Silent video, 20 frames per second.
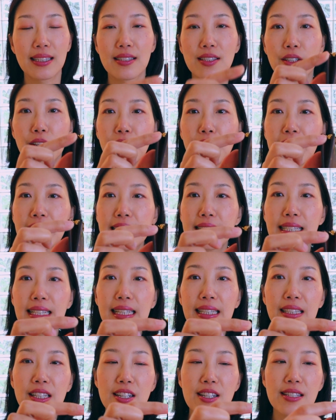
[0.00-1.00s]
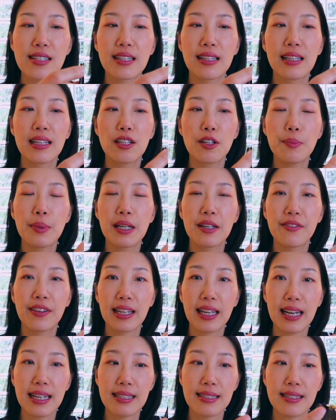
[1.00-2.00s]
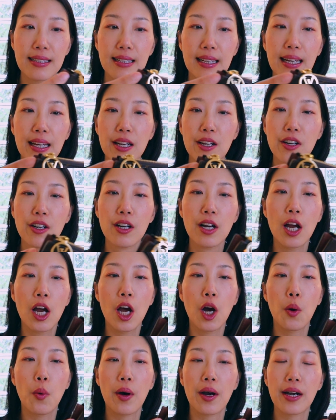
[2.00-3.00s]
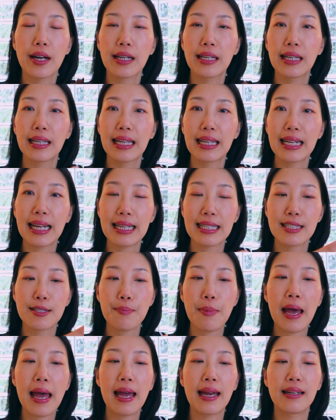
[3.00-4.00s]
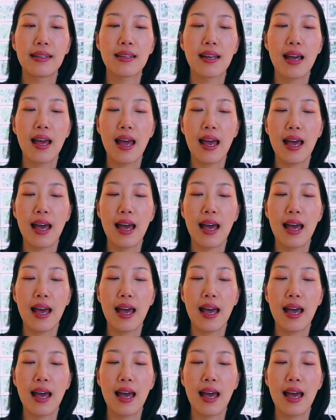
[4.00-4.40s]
So you can see there's a little bit of a gusset here where it can expand.